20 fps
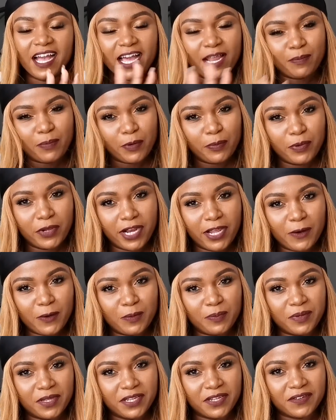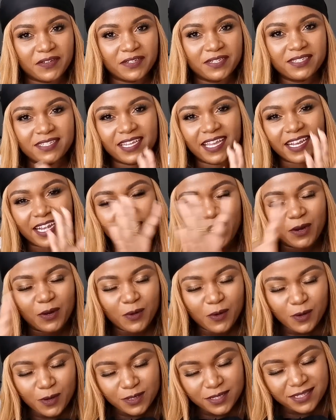Unpopular opinion, and I
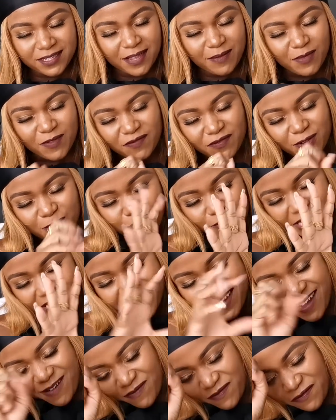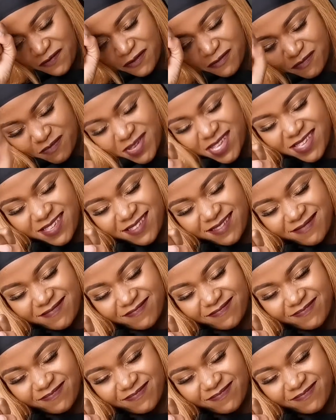know some of you will come for me.